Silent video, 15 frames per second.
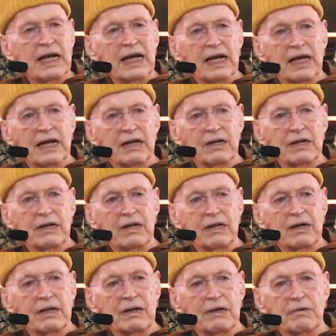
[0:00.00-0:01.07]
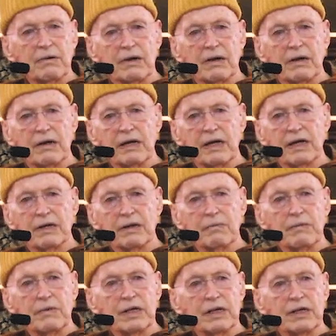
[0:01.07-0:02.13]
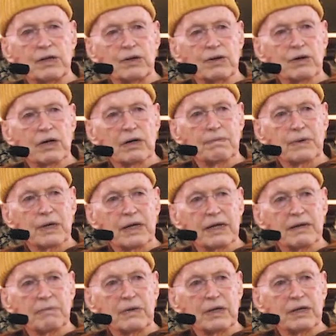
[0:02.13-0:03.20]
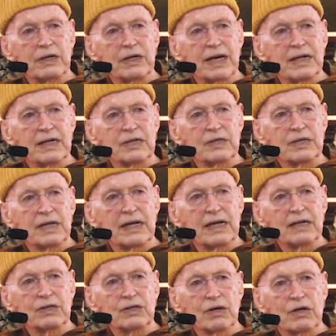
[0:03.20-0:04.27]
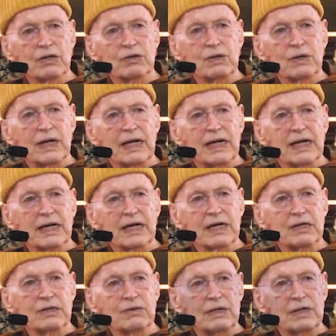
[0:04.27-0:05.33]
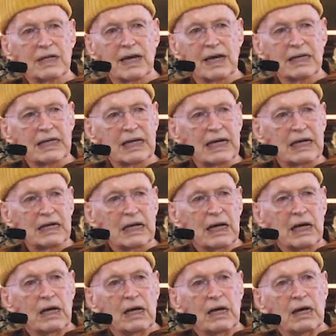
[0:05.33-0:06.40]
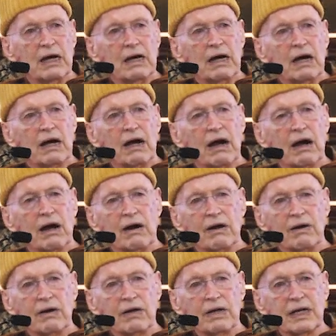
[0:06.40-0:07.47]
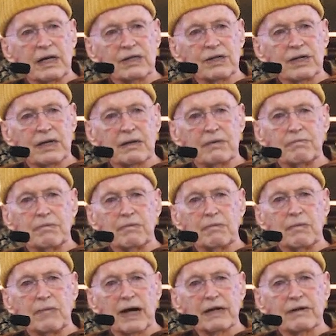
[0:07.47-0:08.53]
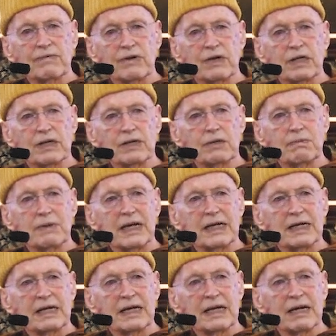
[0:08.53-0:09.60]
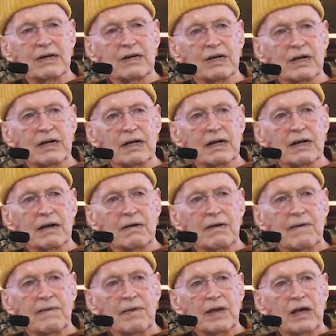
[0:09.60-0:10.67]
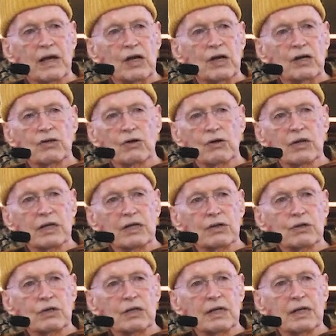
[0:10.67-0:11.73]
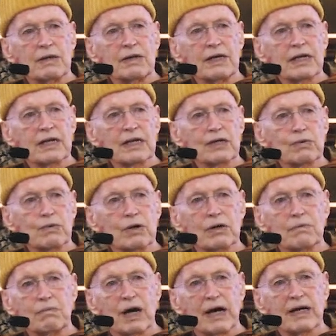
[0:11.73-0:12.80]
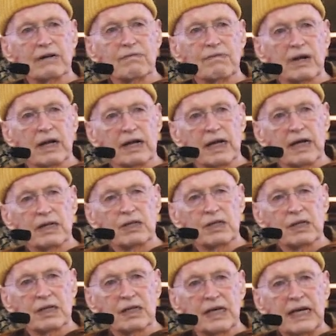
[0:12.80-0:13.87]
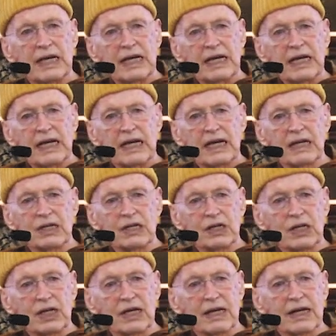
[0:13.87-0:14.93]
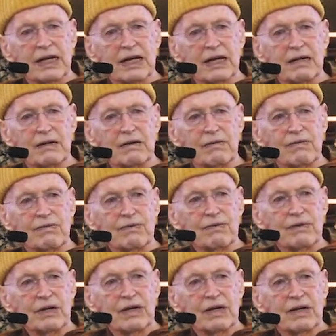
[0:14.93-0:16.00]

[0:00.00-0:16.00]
in Europe and the United States, Australia, countries like that, is in mindfulness meditation. So this English word mindfulness is a kind of